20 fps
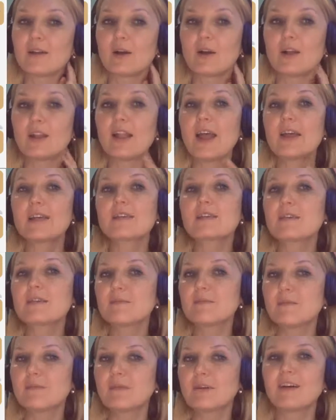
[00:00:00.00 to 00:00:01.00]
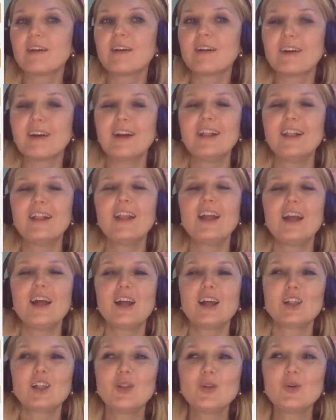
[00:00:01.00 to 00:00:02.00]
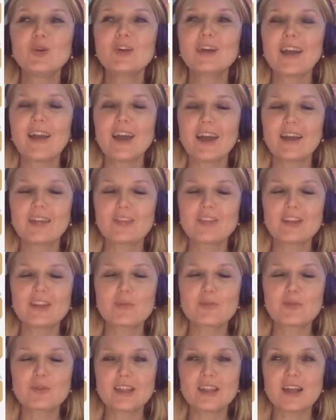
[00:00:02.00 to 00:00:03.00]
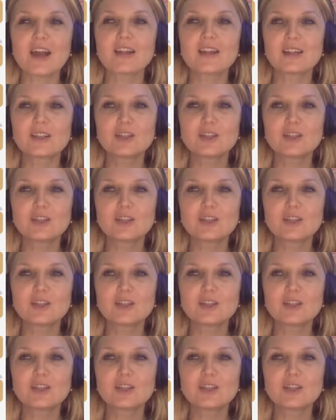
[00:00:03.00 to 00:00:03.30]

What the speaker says: Let's look at this precisely.